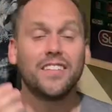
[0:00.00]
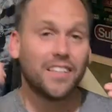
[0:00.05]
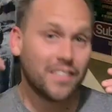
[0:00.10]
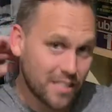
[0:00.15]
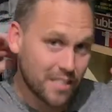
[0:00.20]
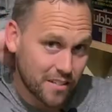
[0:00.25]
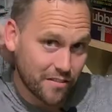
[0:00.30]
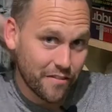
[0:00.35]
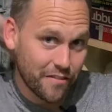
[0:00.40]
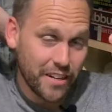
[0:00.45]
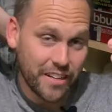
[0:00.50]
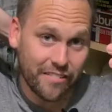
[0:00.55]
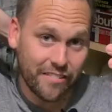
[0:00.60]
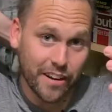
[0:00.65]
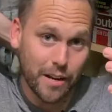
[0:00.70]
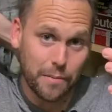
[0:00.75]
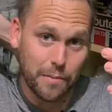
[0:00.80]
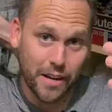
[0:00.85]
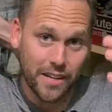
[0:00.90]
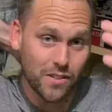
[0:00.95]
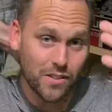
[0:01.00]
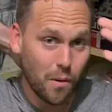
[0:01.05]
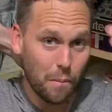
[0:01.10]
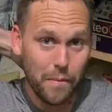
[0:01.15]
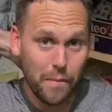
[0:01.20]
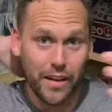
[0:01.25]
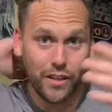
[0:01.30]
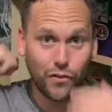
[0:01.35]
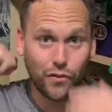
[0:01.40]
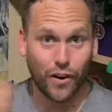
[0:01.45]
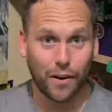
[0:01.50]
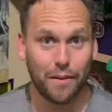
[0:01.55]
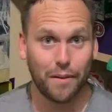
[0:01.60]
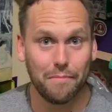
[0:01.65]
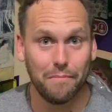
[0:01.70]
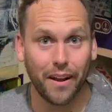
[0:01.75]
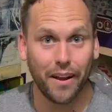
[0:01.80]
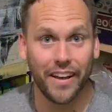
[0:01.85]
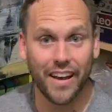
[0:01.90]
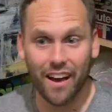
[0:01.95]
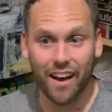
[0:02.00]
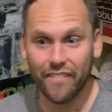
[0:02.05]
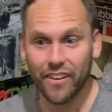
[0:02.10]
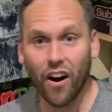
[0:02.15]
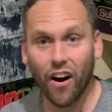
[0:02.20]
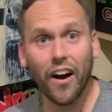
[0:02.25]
is a really greedy bit, it's not me trying to make money out of it.